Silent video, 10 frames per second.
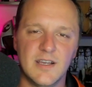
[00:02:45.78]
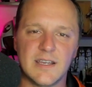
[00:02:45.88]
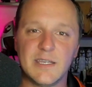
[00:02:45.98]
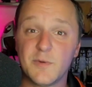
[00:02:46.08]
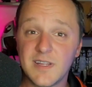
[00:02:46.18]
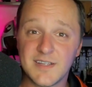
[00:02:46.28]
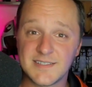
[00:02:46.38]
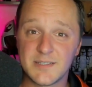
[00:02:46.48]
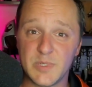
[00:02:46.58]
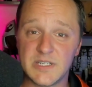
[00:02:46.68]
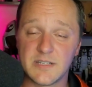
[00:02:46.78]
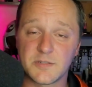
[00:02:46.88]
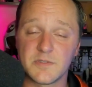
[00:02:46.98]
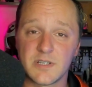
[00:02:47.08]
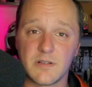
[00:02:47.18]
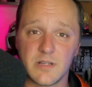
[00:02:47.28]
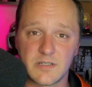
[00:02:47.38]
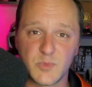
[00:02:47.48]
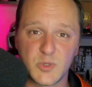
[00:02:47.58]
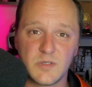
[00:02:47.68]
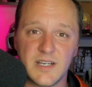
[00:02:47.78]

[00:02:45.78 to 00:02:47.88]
He realized the potential in the collectible